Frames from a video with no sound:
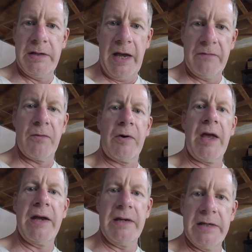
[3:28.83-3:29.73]

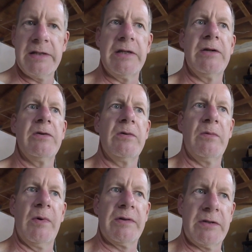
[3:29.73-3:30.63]
848 ECU
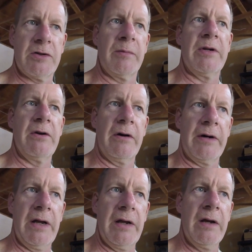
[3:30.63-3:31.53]
with the
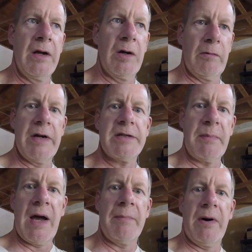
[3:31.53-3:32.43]
Termignoni race
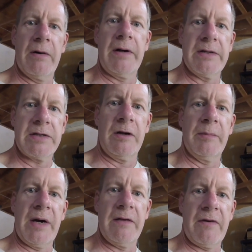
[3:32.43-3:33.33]
map already
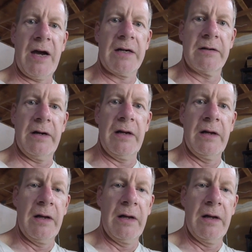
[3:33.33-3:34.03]
installed by the factory.